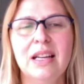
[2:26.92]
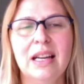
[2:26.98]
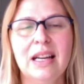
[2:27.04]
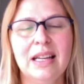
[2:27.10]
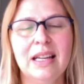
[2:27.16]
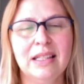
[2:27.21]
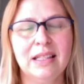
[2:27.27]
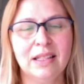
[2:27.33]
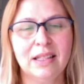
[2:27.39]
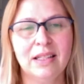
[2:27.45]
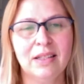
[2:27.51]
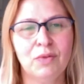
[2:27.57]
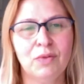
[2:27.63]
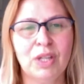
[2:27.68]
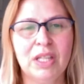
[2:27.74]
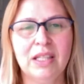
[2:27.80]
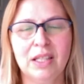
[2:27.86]
and as the
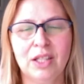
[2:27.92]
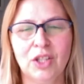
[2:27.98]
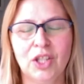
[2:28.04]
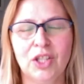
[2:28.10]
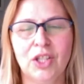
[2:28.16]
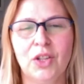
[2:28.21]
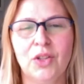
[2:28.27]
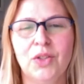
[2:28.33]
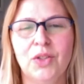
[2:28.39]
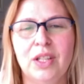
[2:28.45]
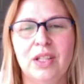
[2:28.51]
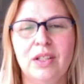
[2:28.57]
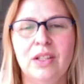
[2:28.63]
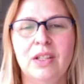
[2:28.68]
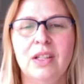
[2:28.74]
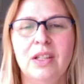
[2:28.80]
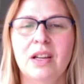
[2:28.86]
research associate